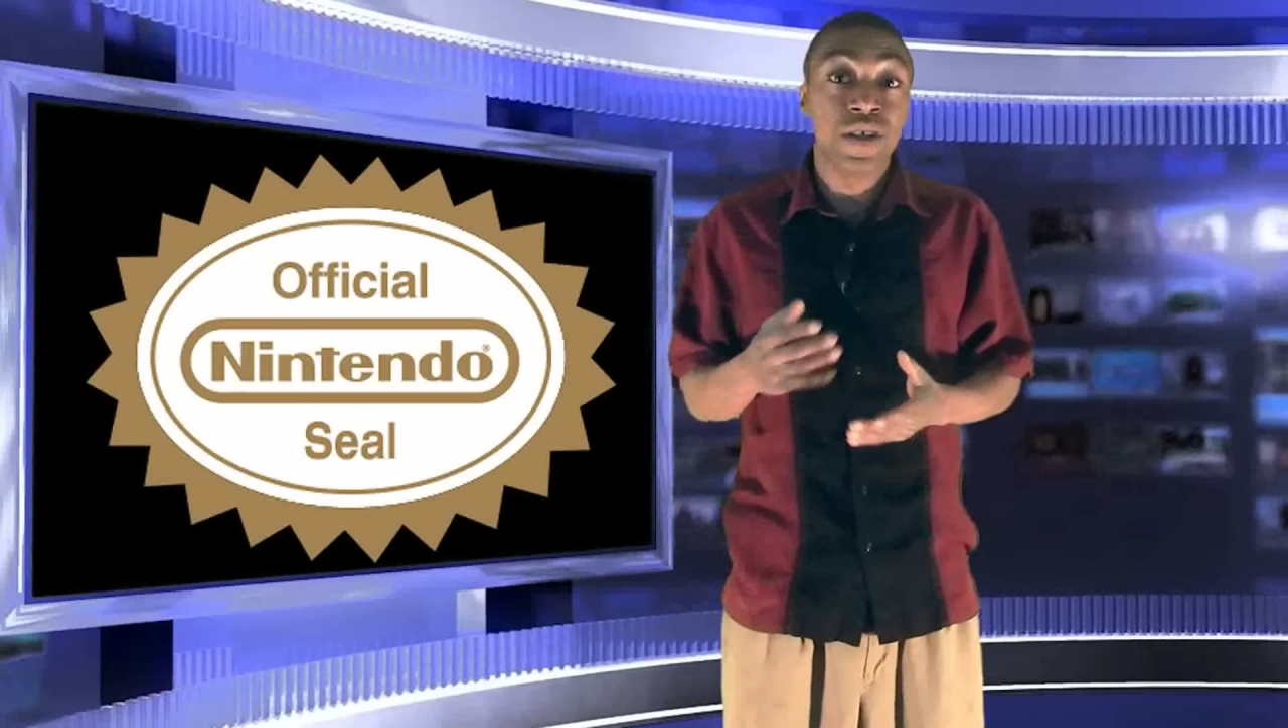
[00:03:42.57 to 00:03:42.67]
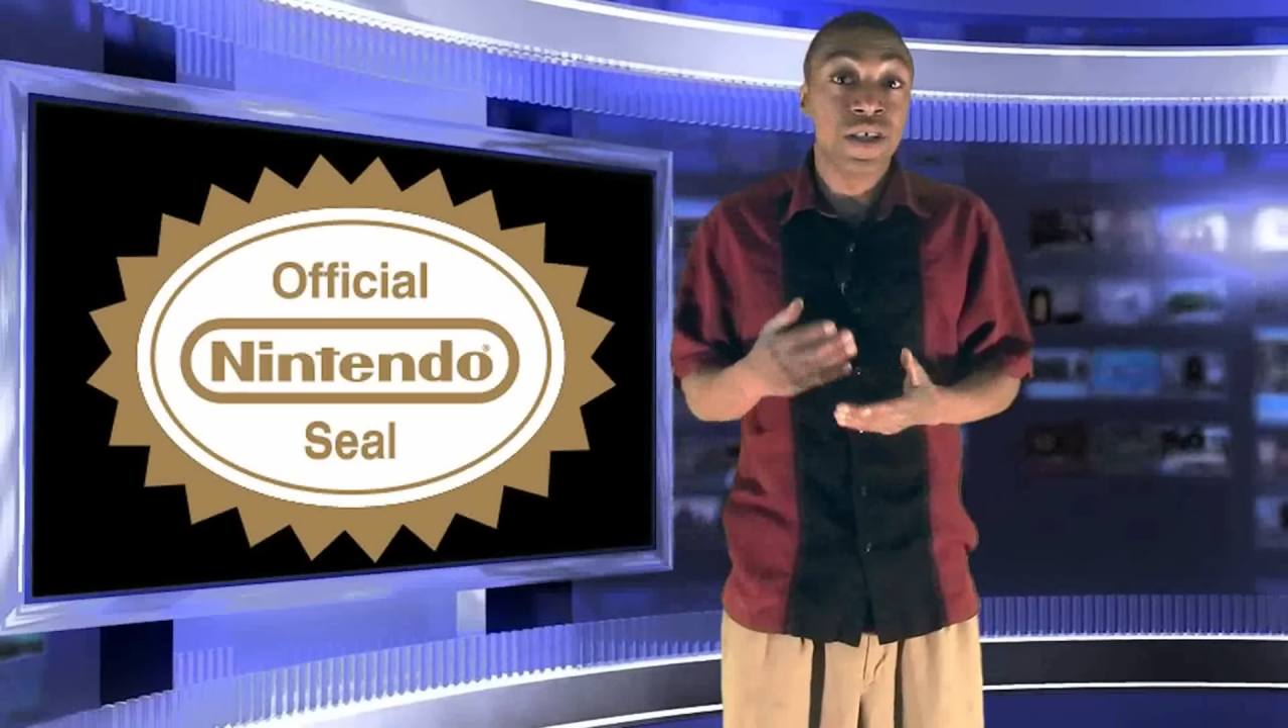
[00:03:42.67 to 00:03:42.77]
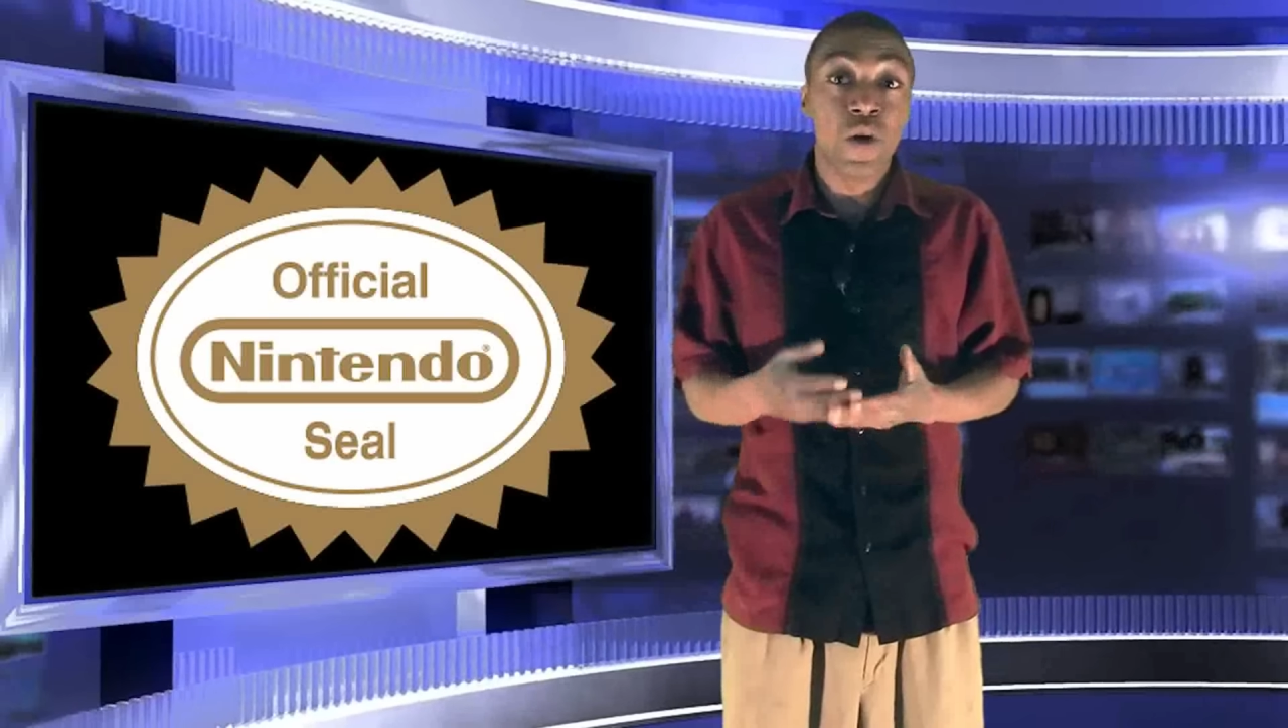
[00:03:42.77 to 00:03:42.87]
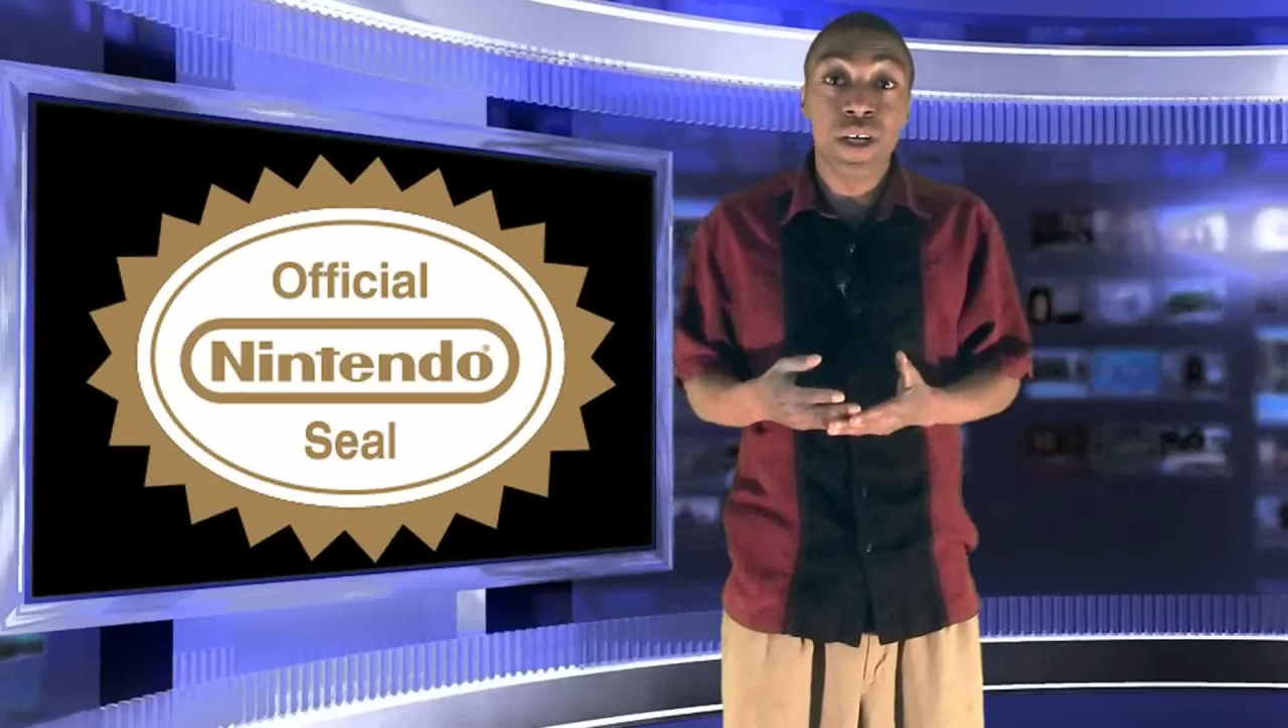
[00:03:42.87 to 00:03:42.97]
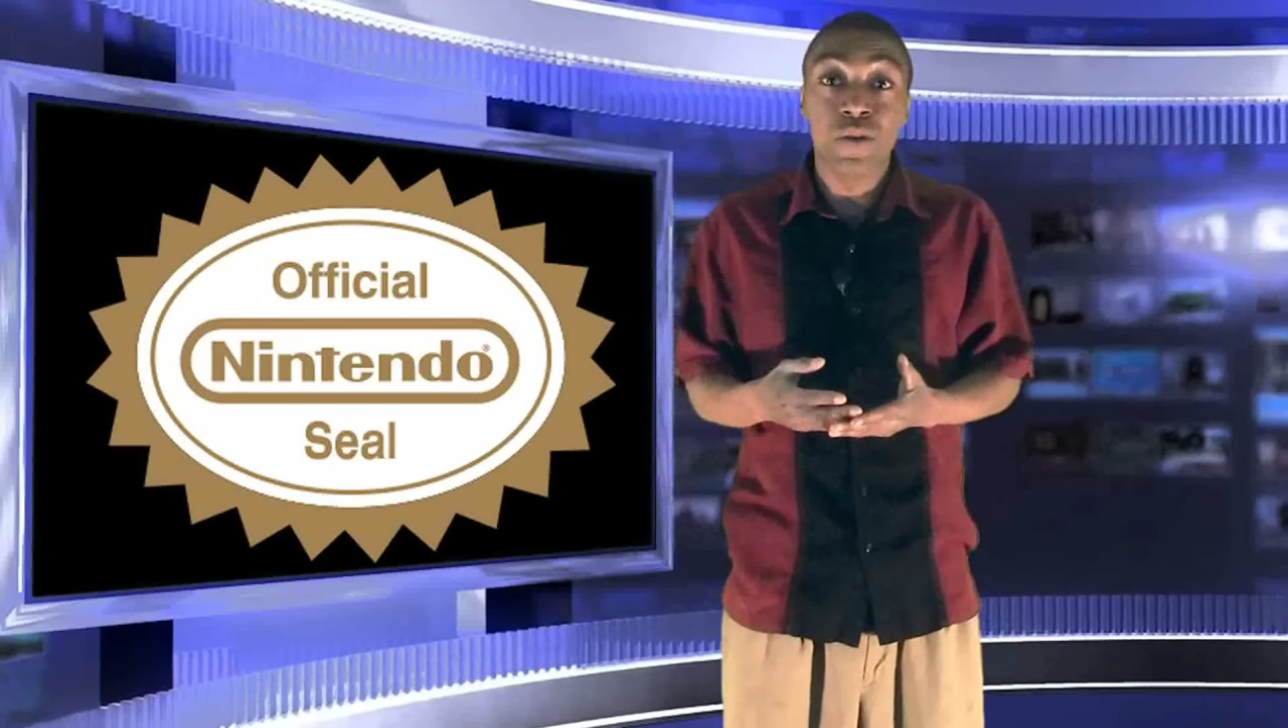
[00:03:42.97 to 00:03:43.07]

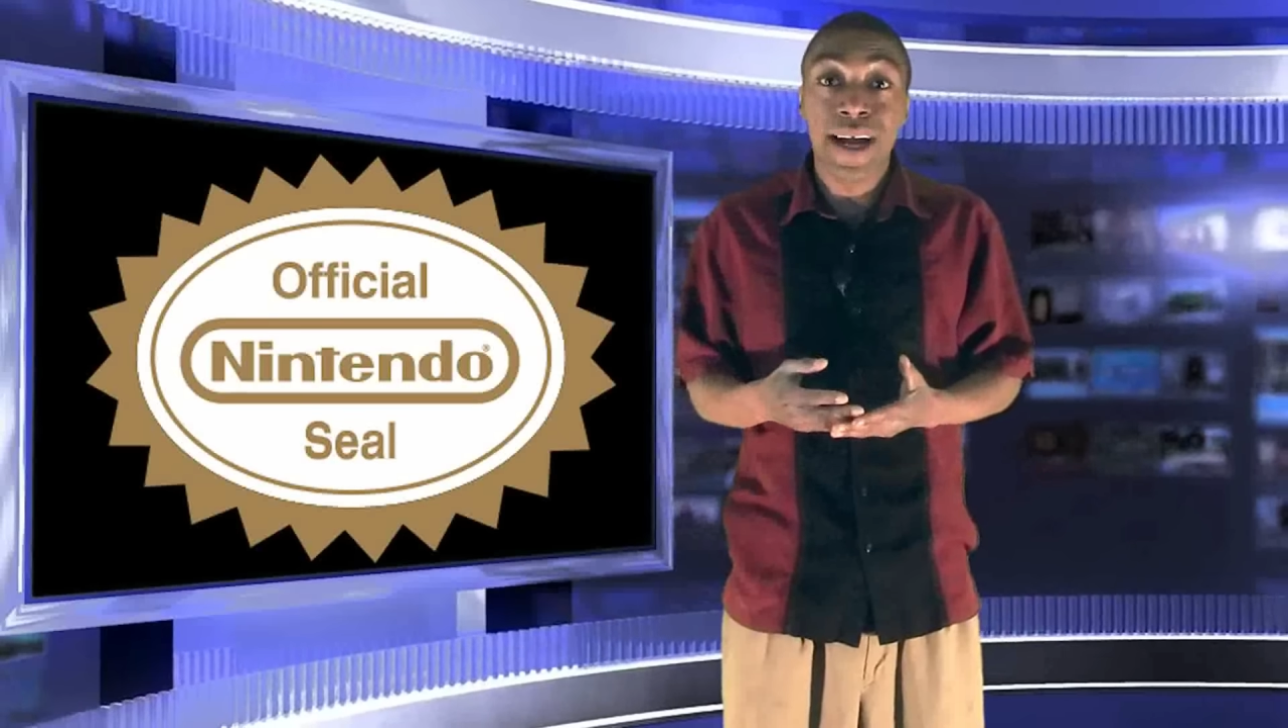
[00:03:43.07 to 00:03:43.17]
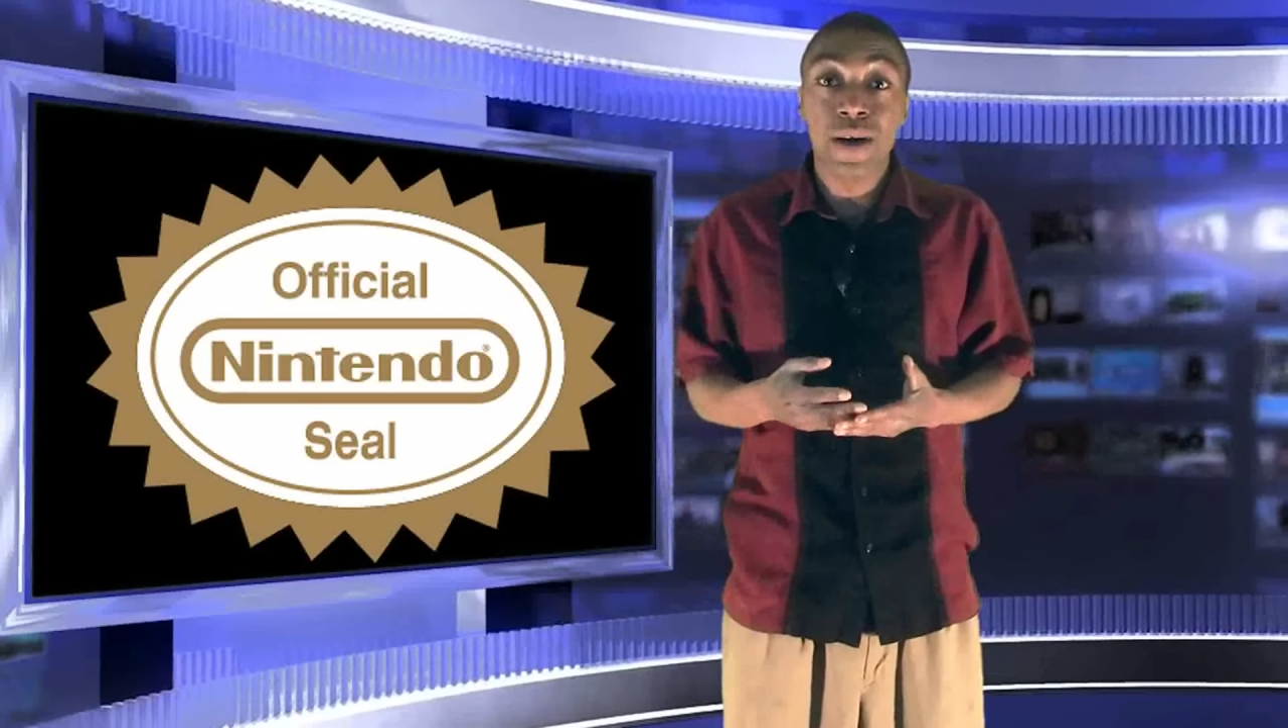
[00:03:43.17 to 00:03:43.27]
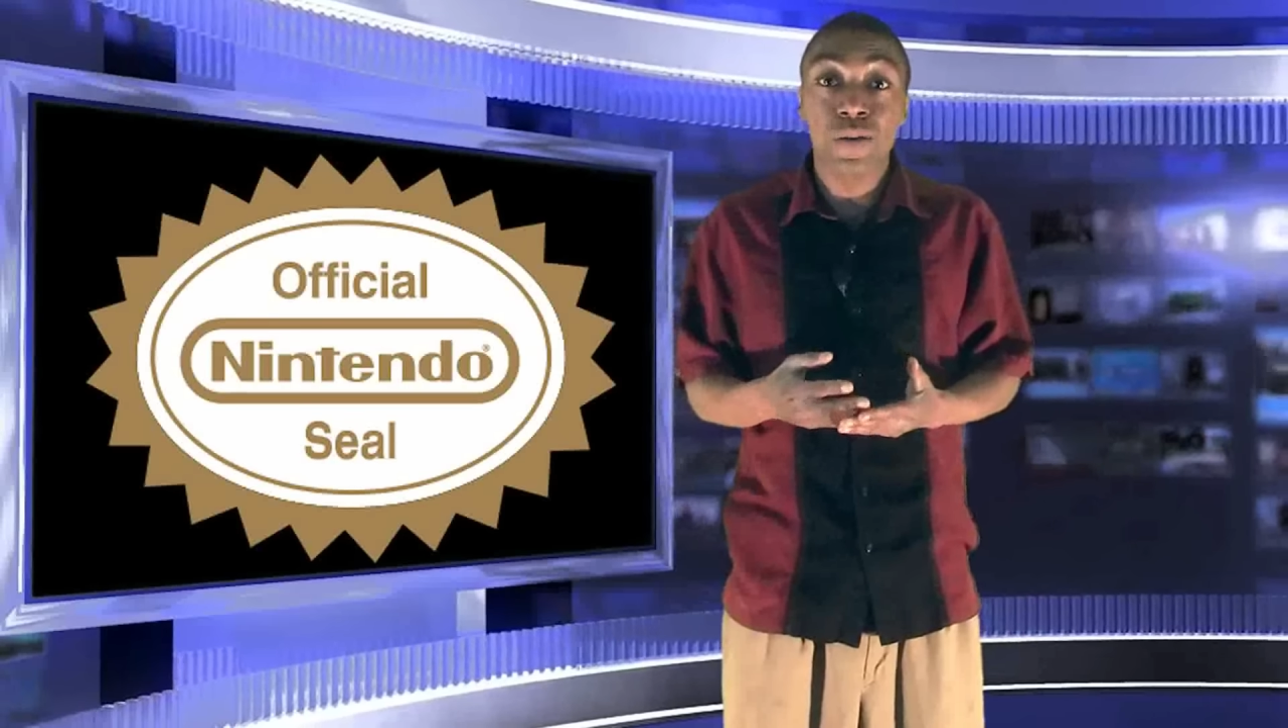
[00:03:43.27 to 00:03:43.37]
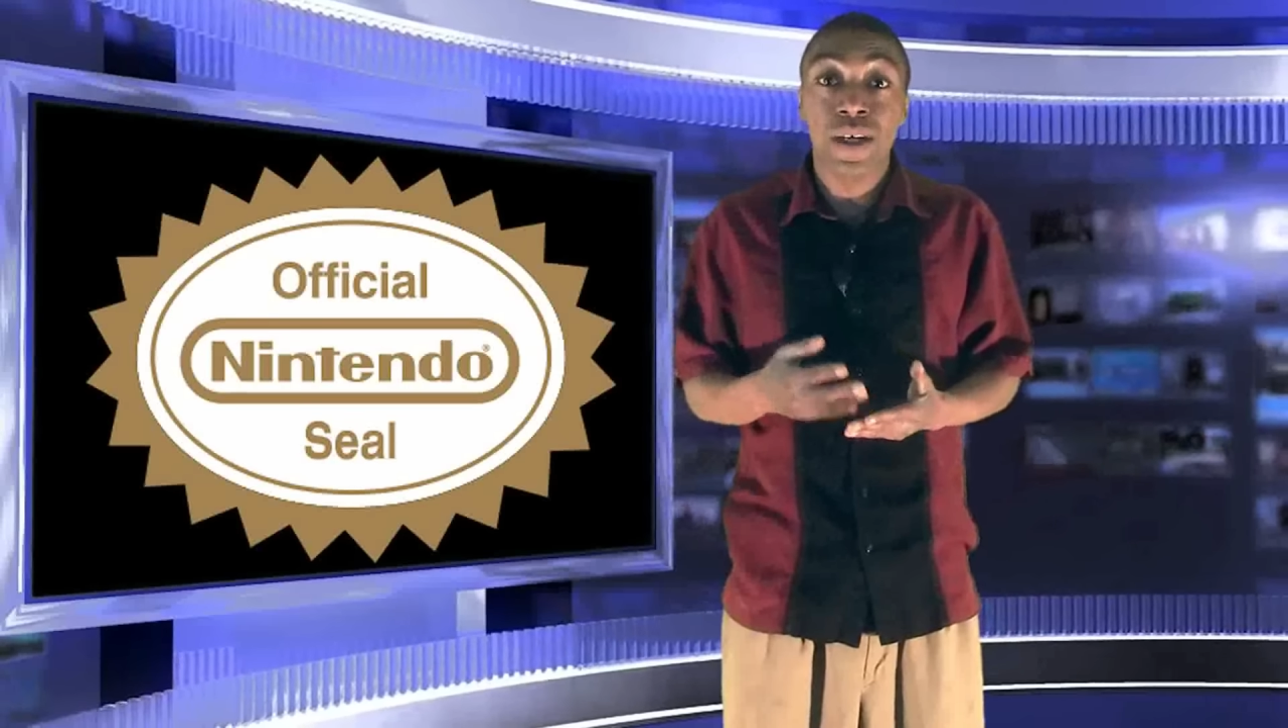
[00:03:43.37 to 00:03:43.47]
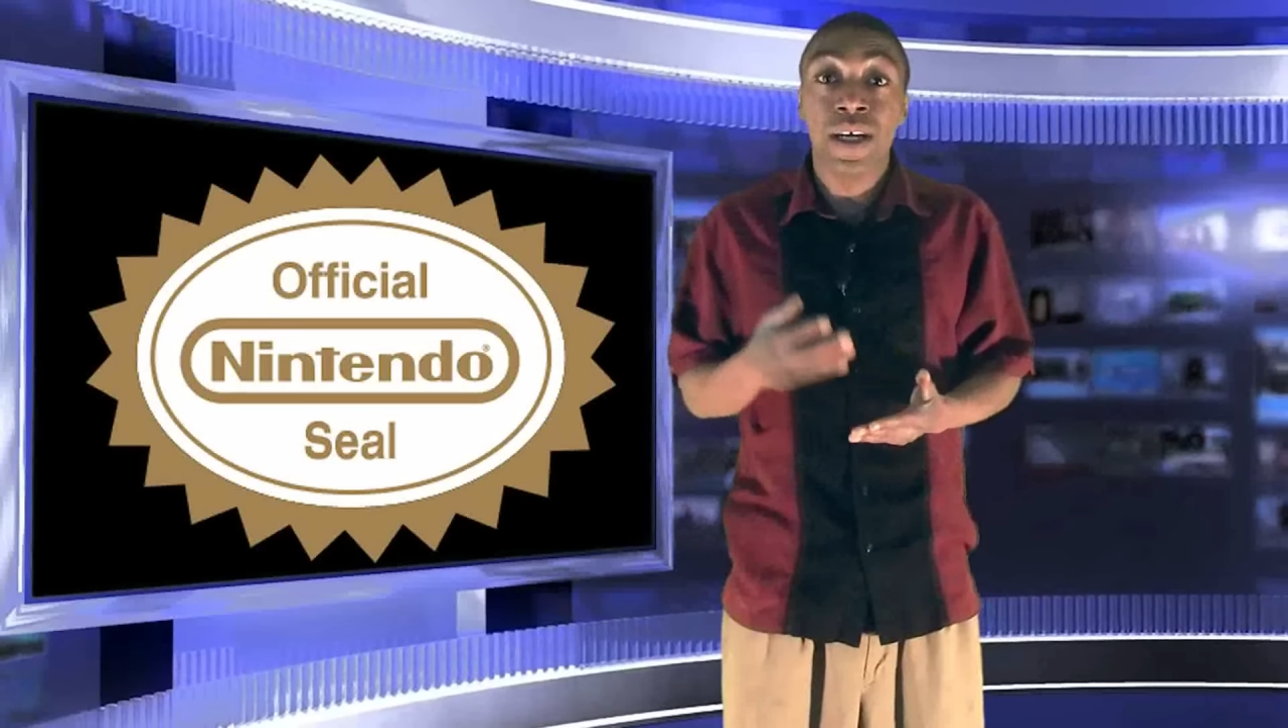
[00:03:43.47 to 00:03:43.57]
Sony route.